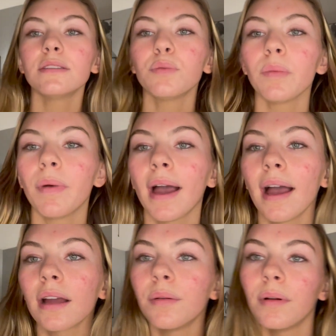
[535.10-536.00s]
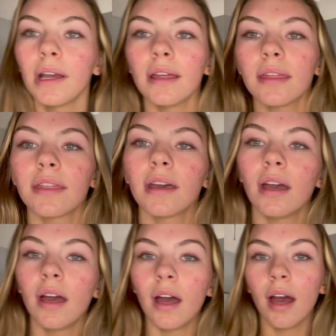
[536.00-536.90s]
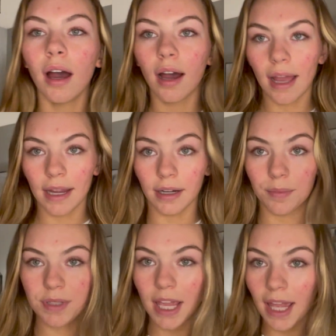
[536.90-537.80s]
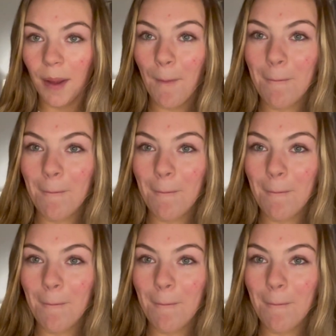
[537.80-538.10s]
we're back with a hair update.